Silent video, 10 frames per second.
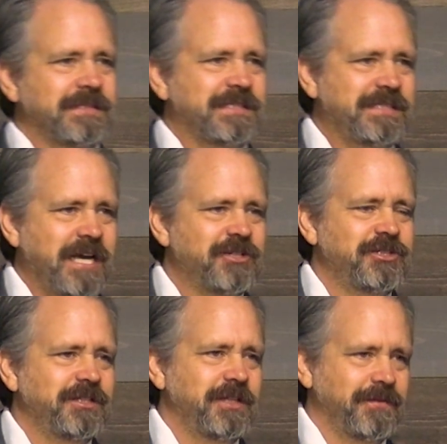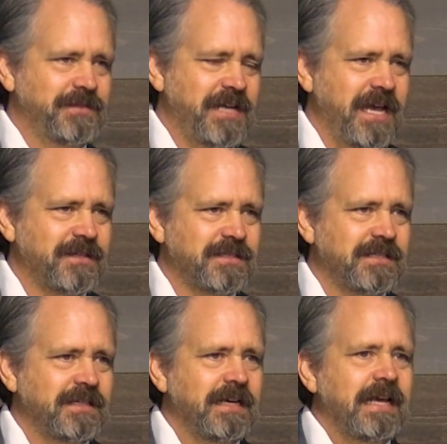section of
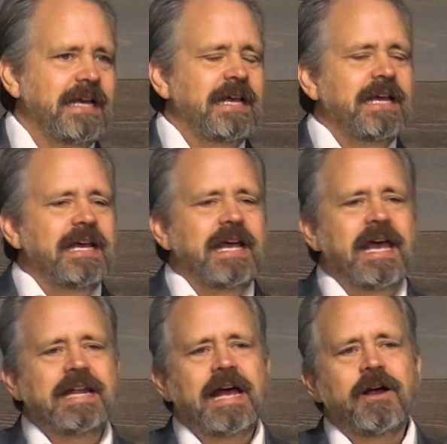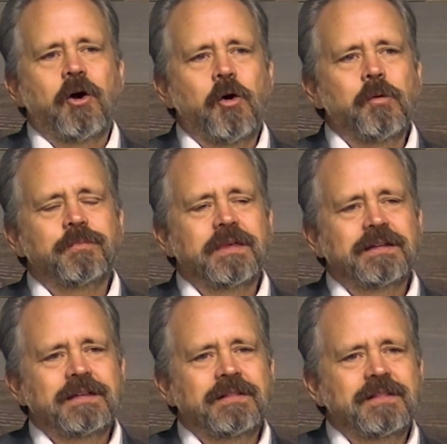text. And I hope
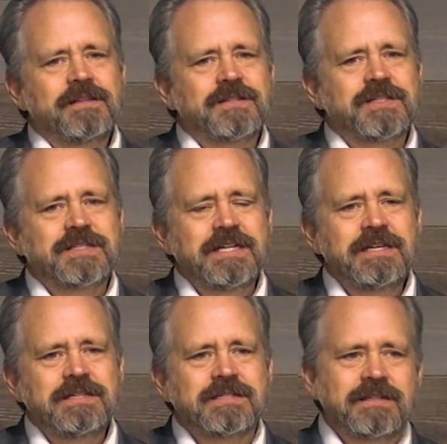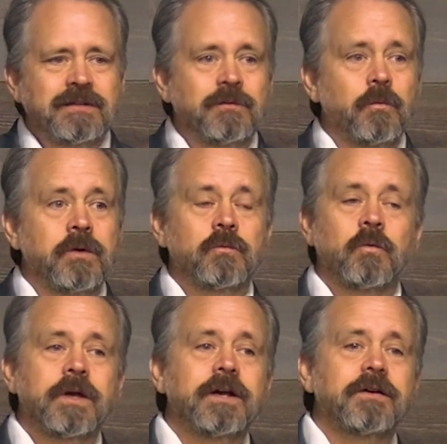that in this season,
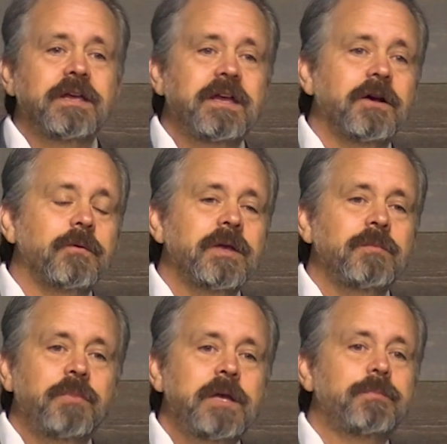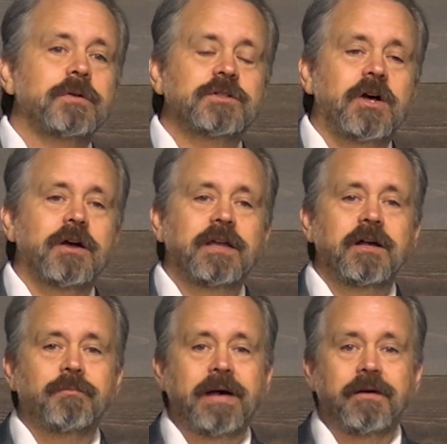when we're hearing people
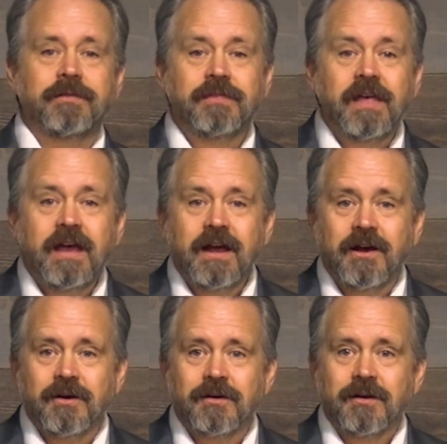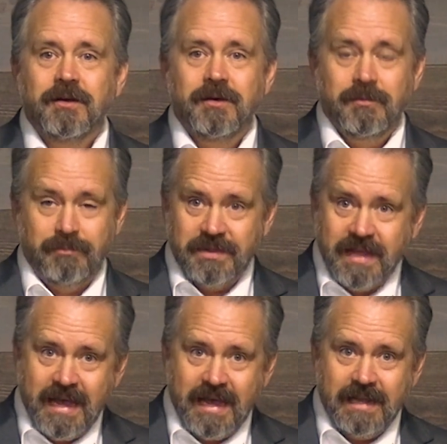talking about their
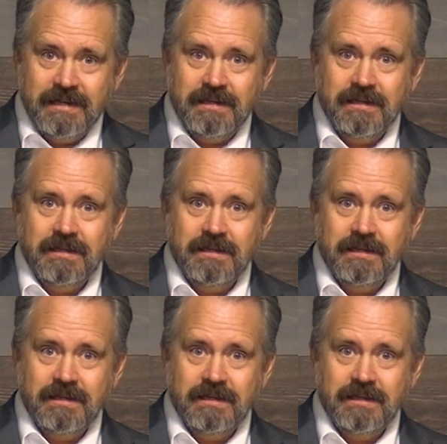plan,